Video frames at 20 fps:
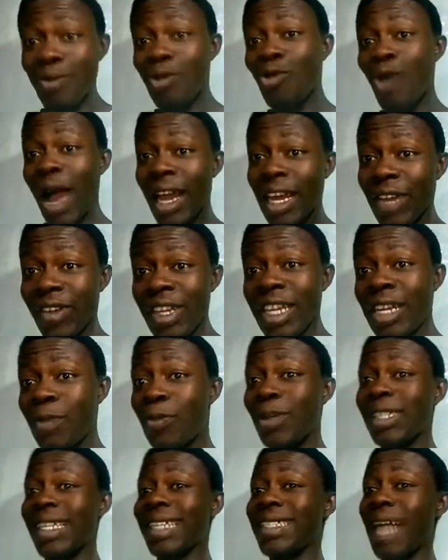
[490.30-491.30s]
who are living in the
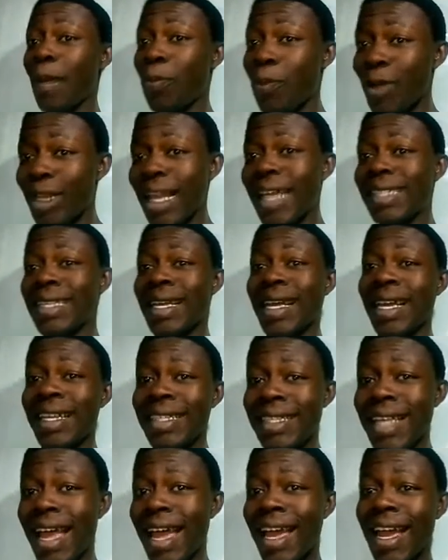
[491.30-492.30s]
protest are protest against
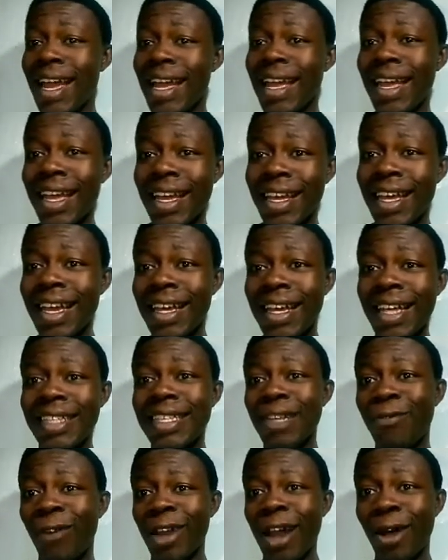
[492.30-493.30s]
it
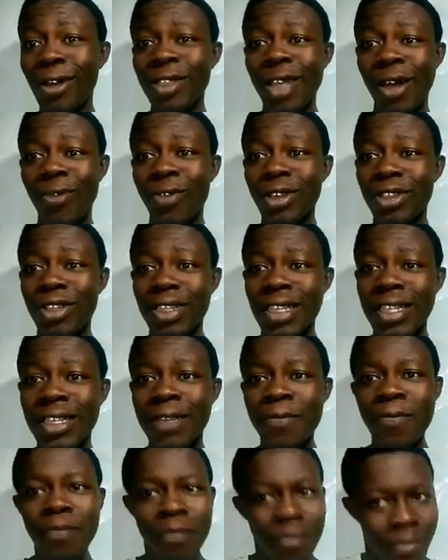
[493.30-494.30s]
for their own selfish reasons.
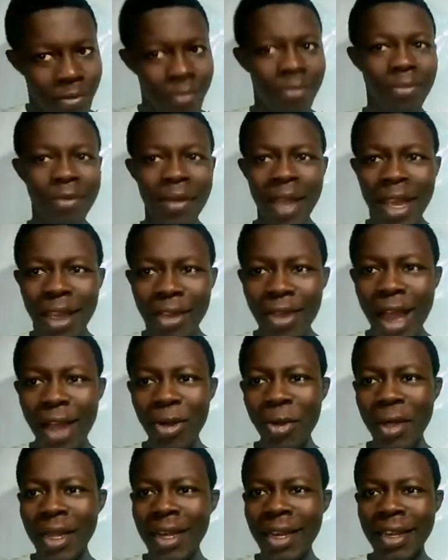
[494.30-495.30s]
You are
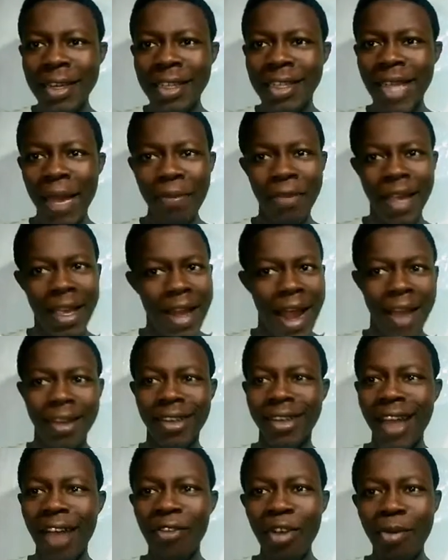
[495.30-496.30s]
doing the same thing and
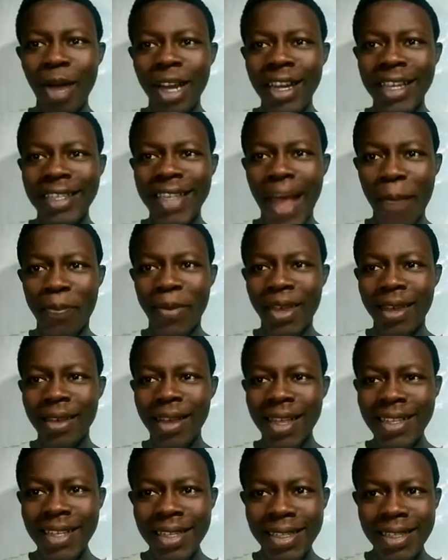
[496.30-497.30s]
everybody is happy,
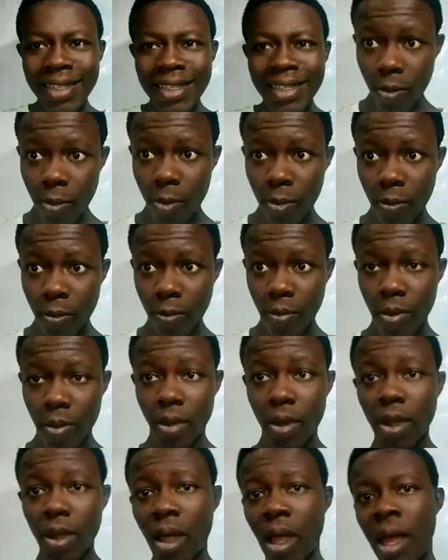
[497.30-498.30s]
isn't it?
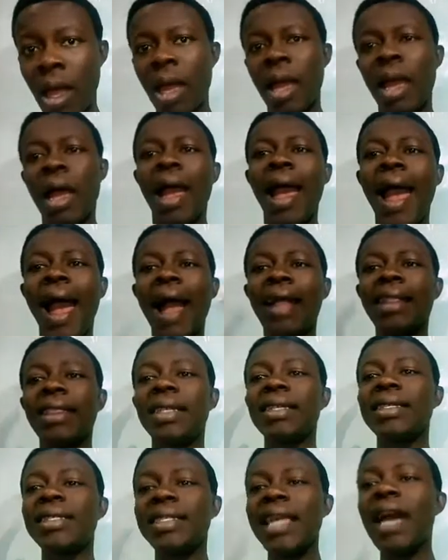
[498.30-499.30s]
And
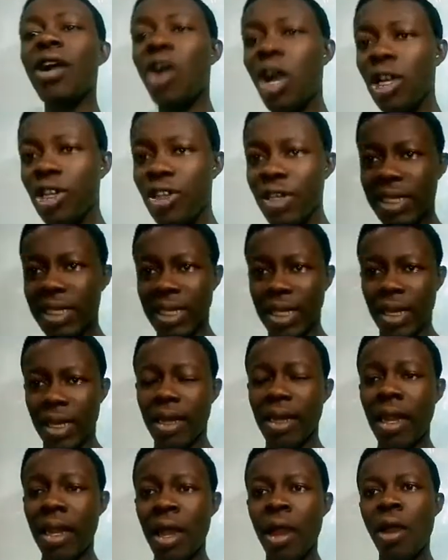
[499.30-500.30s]
the second reason
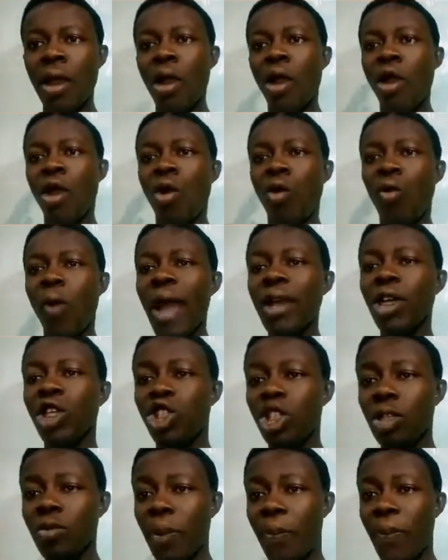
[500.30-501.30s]
why you
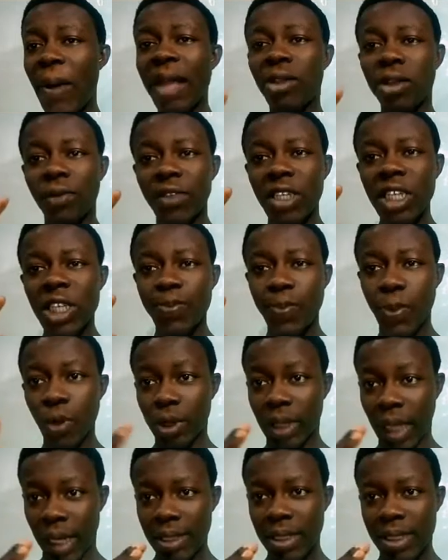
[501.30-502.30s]
should be part of this
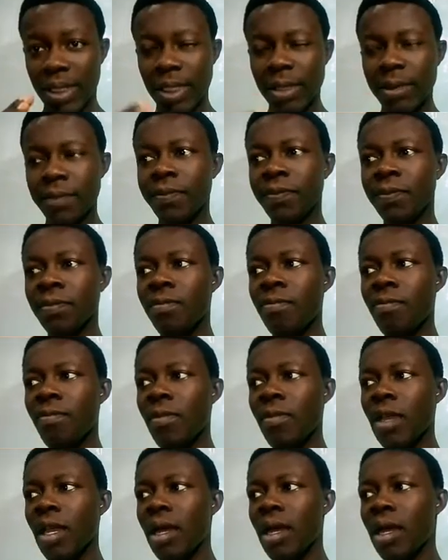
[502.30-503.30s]
protest
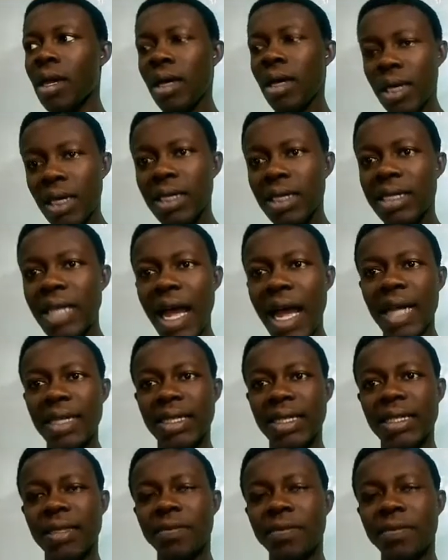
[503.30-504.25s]
is that